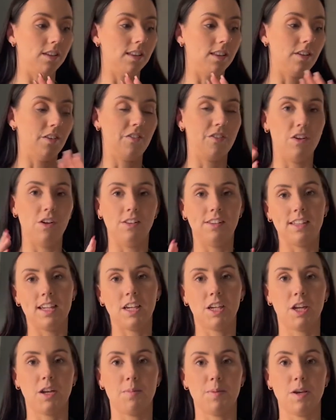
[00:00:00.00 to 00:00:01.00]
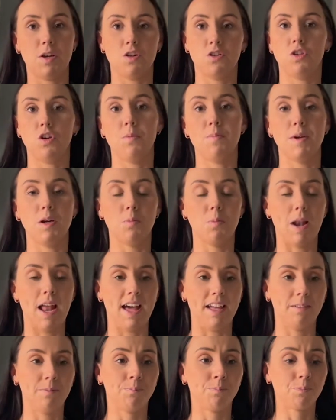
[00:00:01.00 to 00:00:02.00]
the foods that are gonna be on your meal
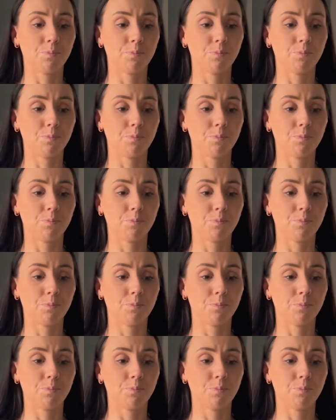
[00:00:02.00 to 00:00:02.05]
plan.